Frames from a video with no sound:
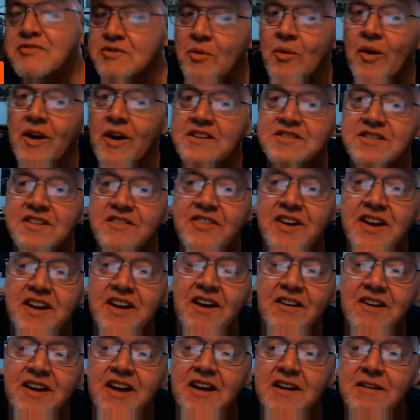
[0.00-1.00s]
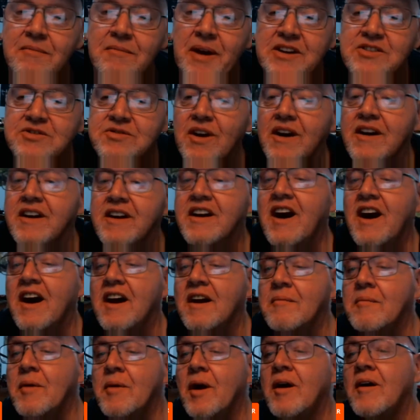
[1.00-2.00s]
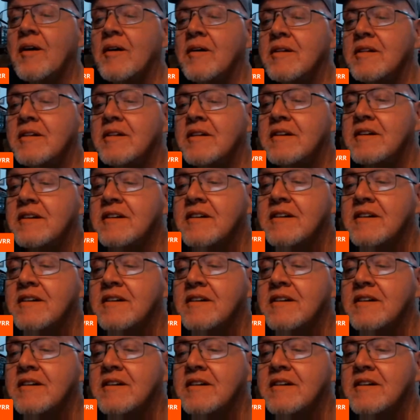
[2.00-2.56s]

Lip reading: I'll have to watch the video again to make sure I got them all.